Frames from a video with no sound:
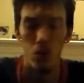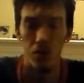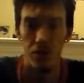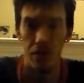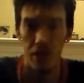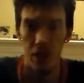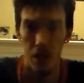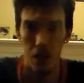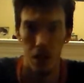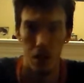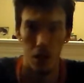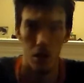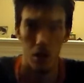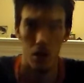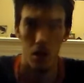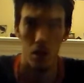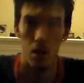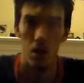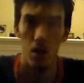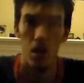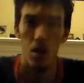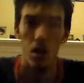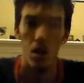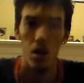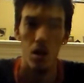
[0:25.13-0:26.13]
fan
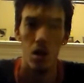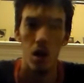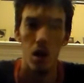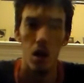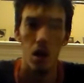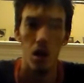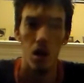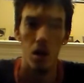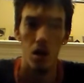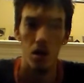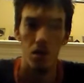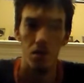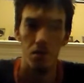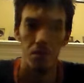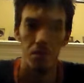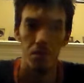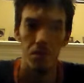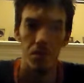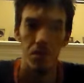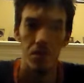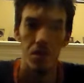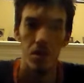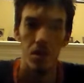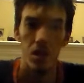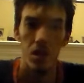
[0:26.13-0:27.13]
of
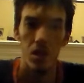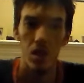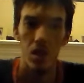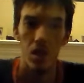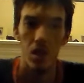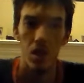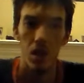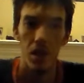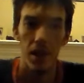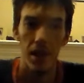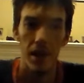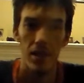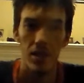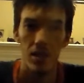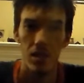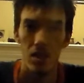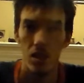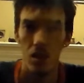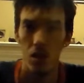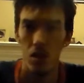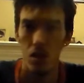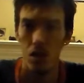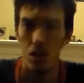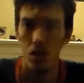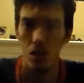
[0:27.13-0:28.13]
the
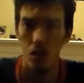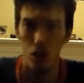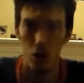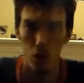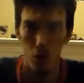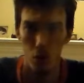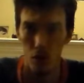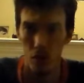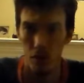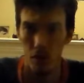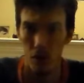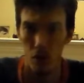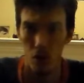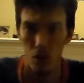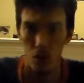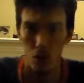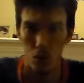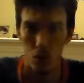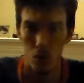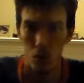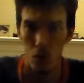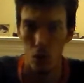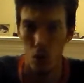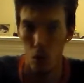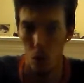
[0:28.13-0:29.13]
classic
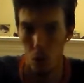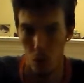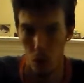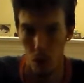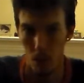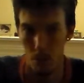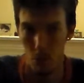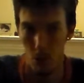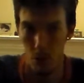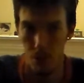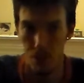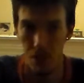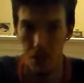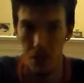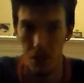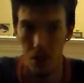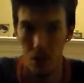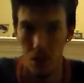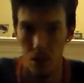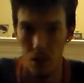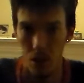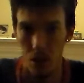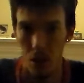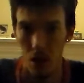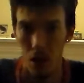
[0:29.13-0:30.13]
Universal horror
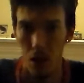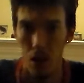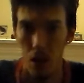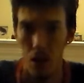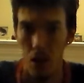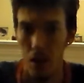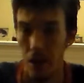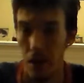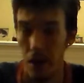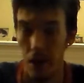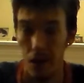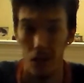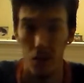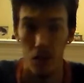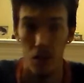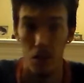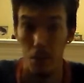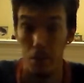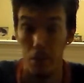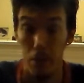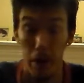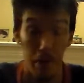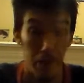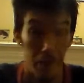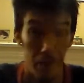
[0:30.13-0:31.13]
movies. They are
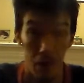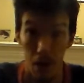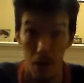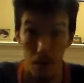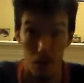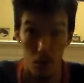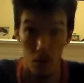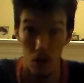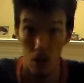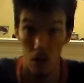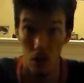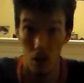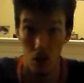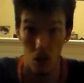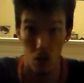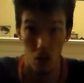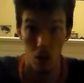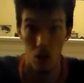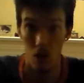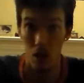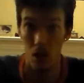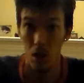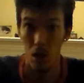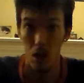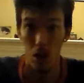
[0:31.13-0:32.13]
some of my
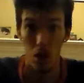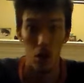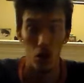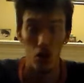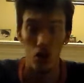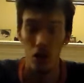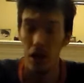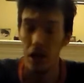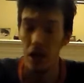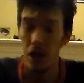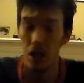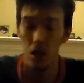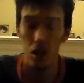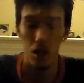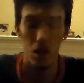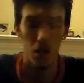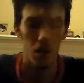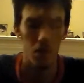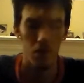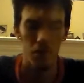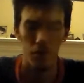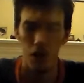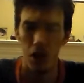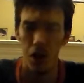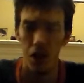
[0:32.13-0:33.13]
favorites.
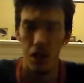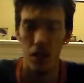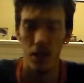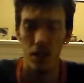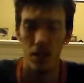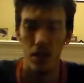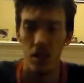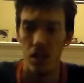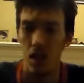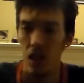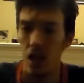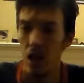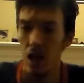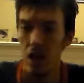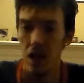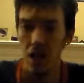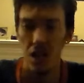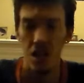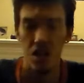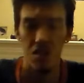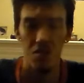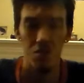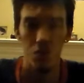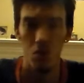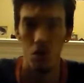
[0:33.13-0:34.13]
Dracula,
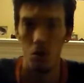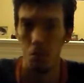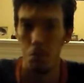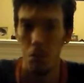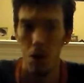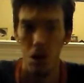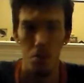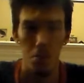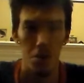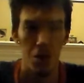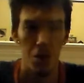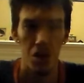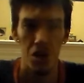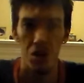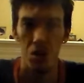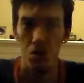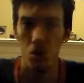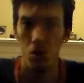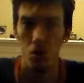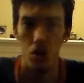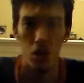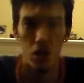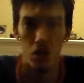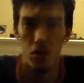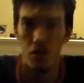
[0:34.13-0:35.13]
Frankenstein, The Mummy,
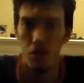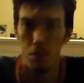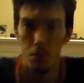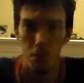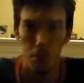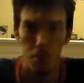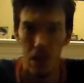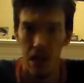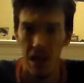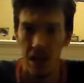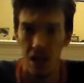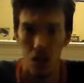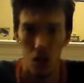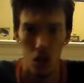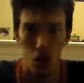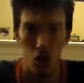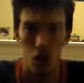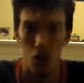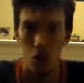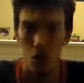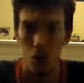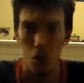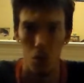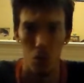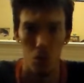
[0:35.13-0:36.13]
Creature from the Black
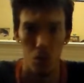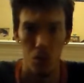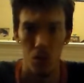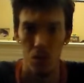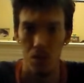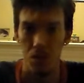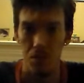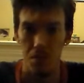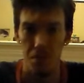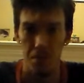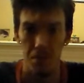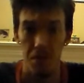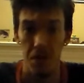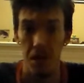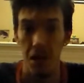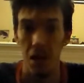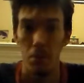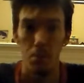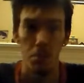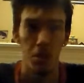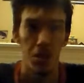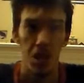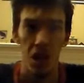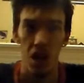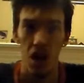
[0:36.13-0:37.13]
Lagoon,
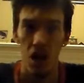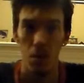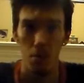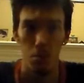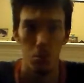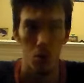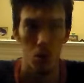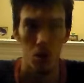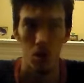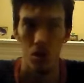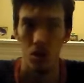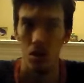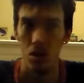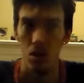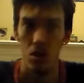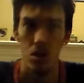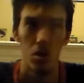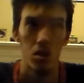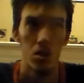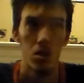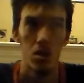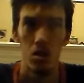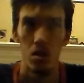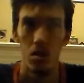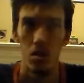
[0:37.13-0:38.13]
Phantom of the Opera,
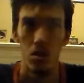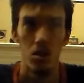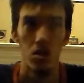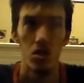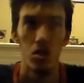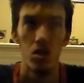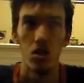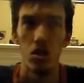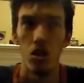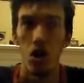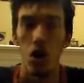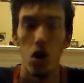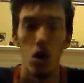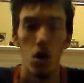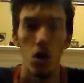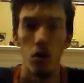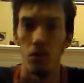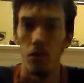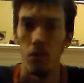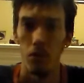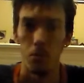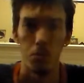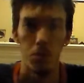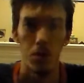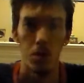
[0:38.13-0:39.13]
just
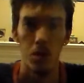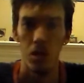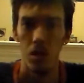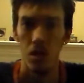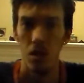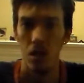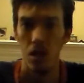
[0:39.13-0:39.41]
all of them.